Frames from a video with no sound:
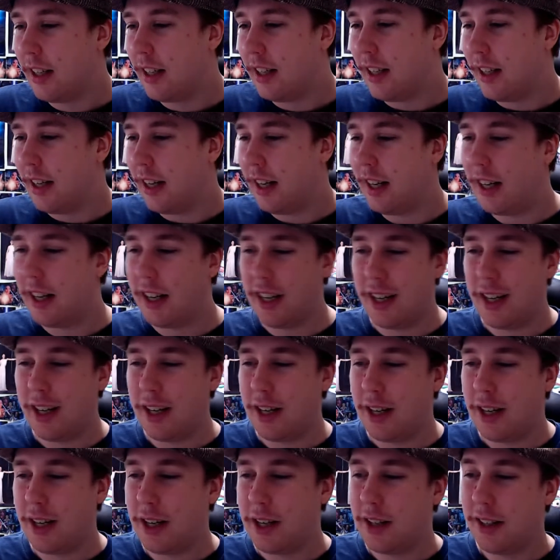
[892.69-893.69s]

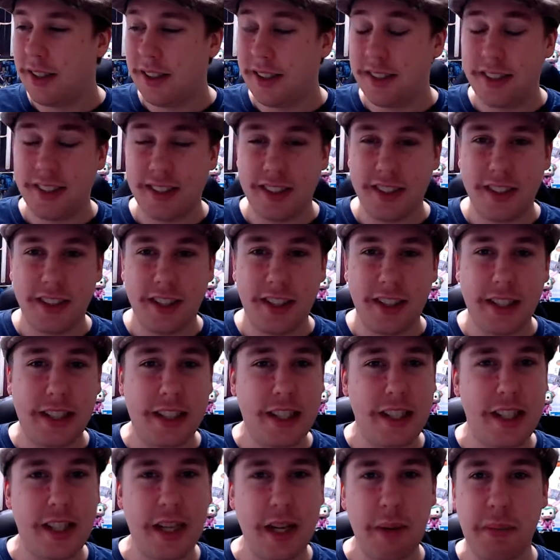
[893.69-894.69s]
Like
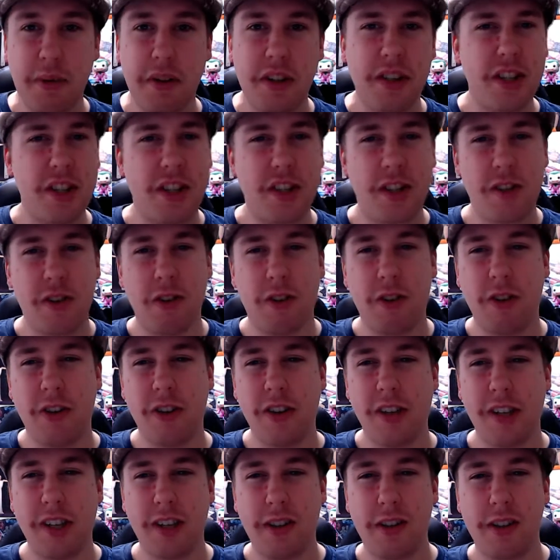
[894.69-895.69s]
some of the
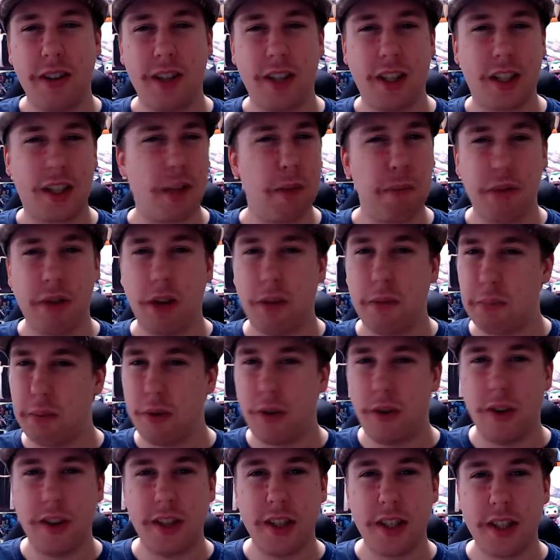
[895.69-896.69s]
story, like the plot
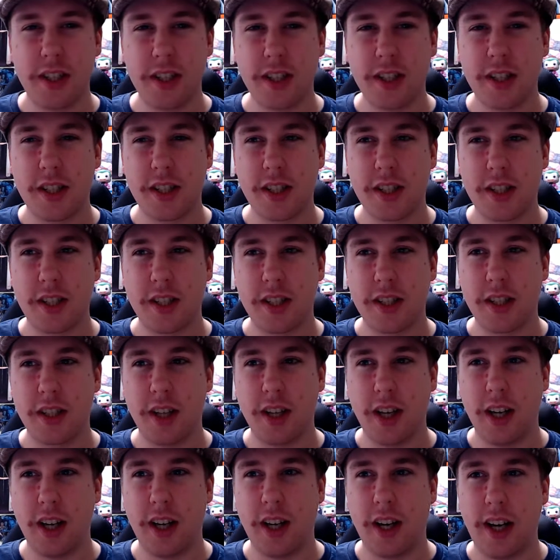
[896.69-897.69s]
points,
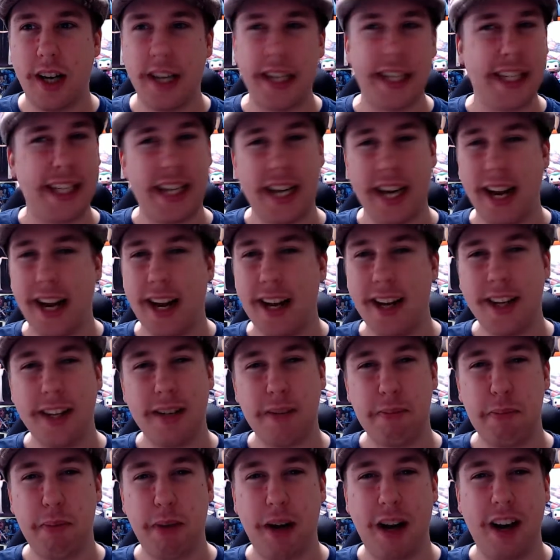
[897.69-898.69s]
I get,
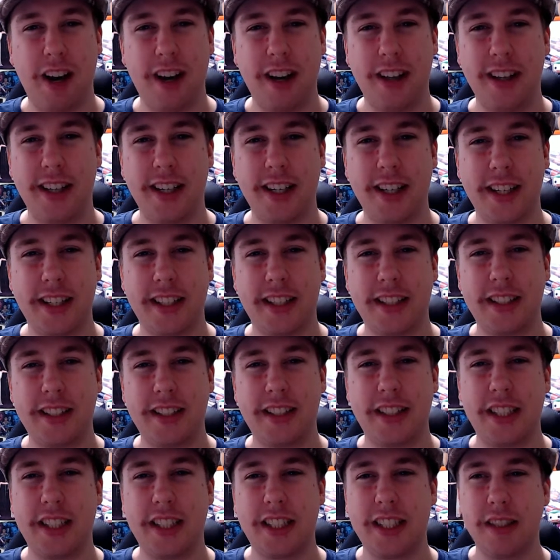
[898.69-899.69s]
but it
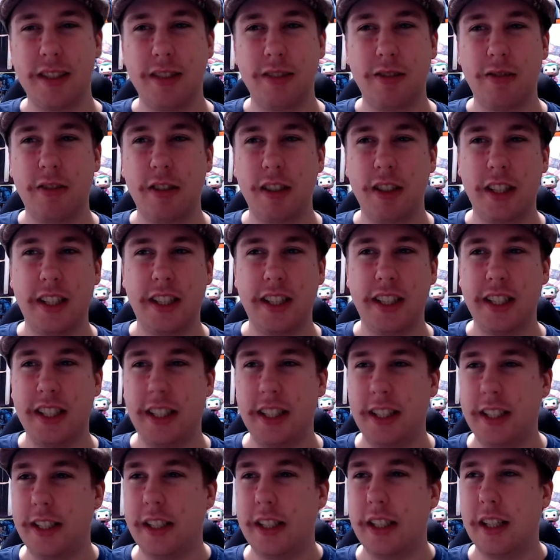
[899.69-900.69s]
didn't
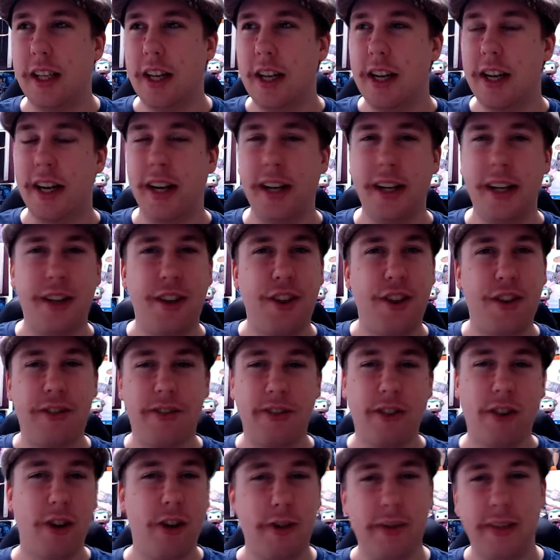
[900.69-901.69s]
really
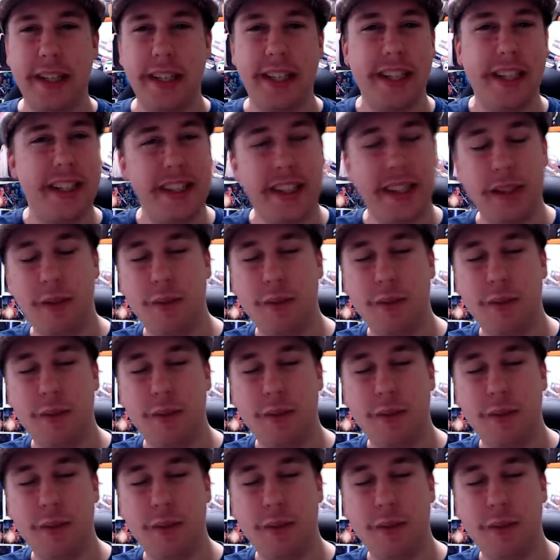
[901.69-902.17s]
enthrall me. It didn't